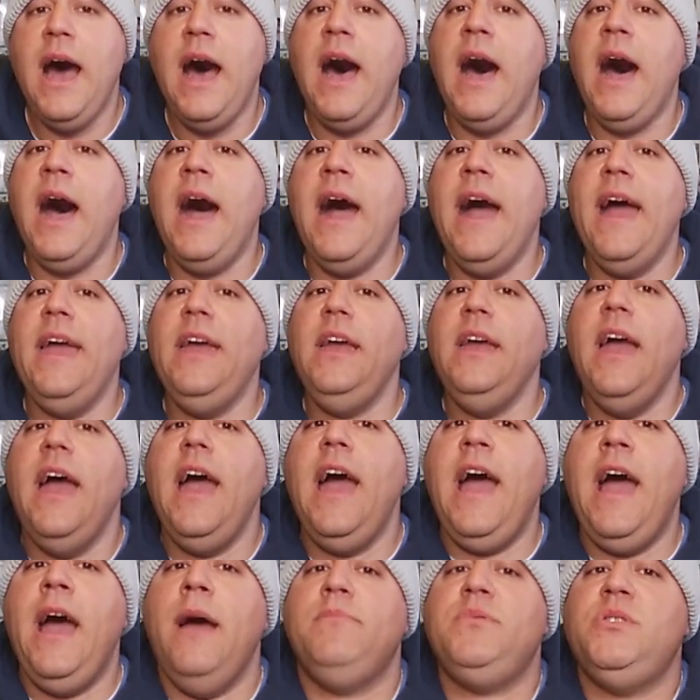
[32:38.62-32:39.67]
I
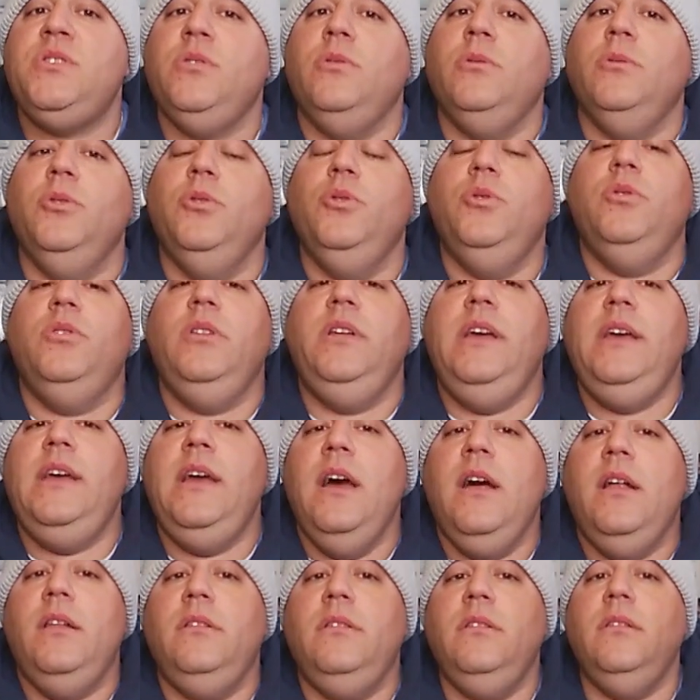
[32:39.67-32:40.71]

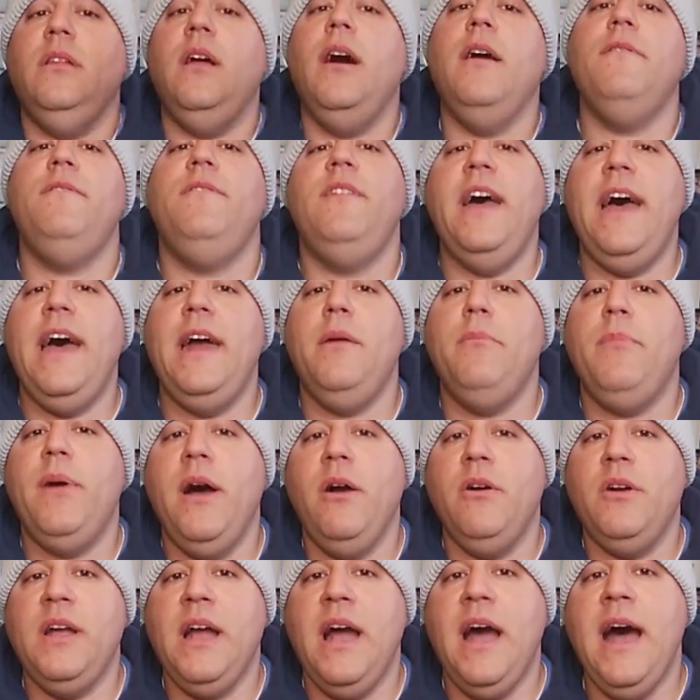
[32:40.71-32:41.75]
absolutely love that
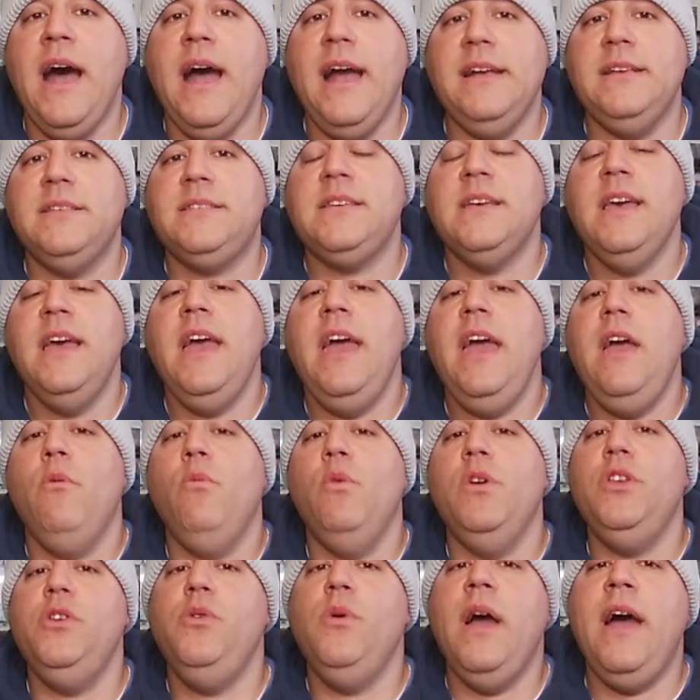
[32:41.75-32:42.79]
about guys. And
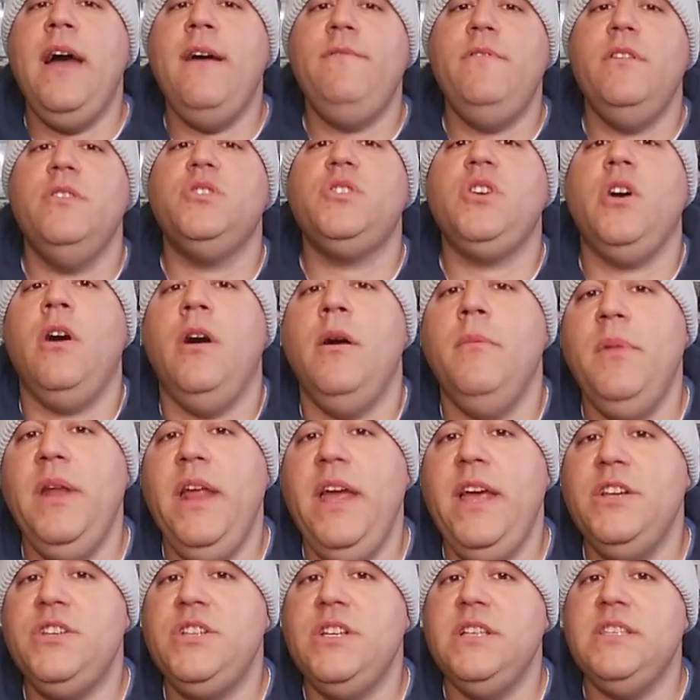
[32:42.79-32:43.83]
when you have those
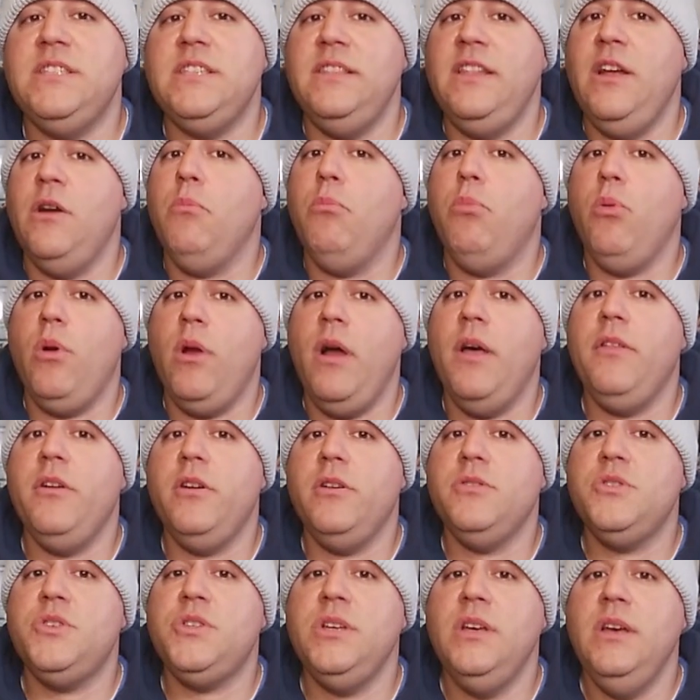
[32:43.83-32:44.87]
combinations and they're
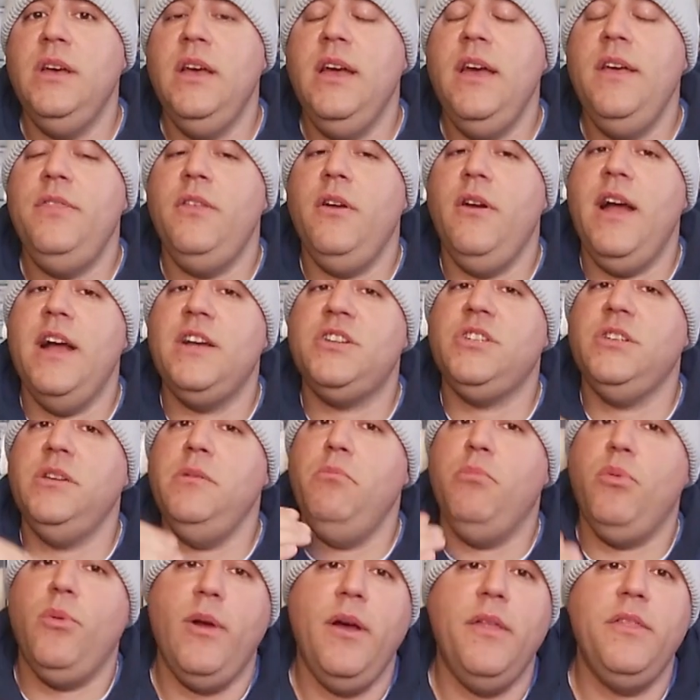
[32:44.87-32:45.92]
brothers, they're actually
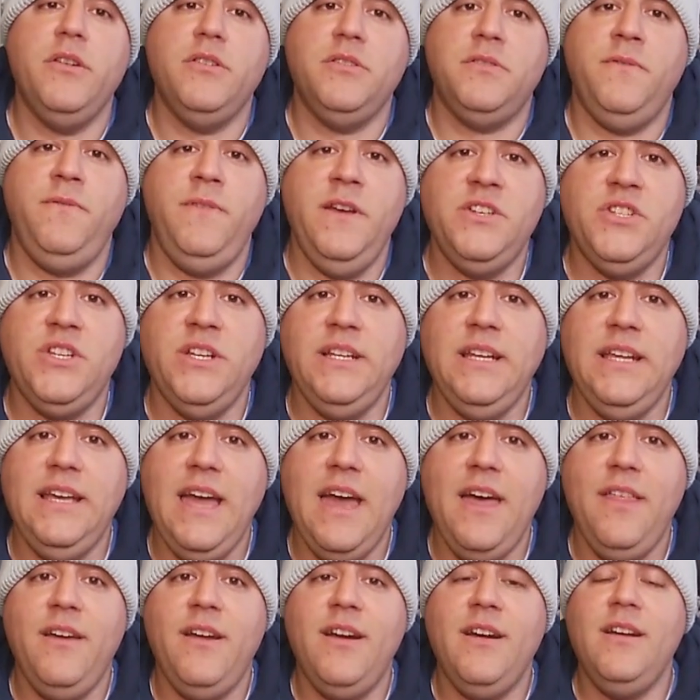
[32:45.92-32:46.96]
brothers fishing
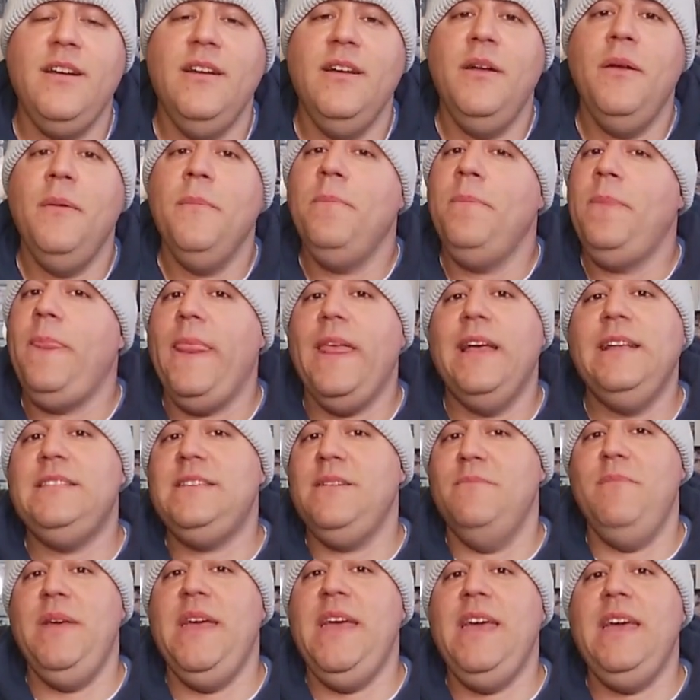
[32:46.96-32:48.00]
together,
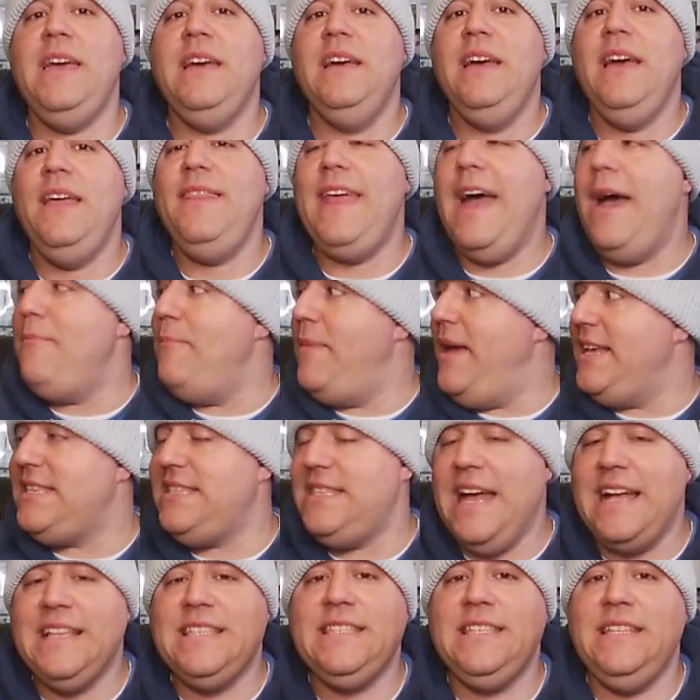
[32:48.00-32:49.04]
to me, that
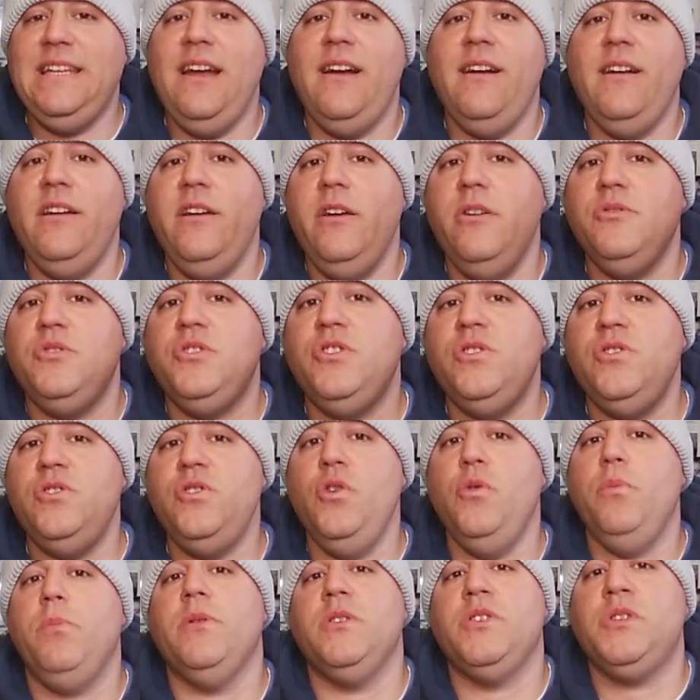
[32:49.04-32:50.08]
makes that scenario
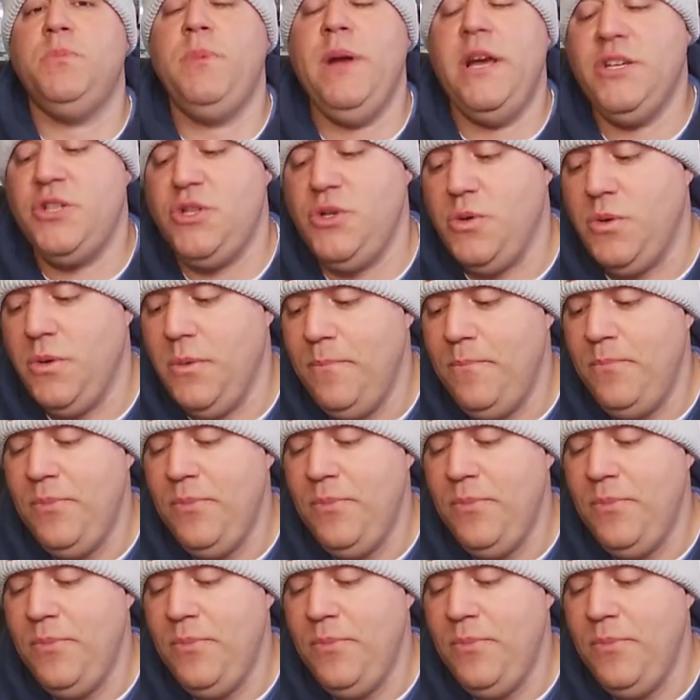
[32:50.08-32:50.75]
super special.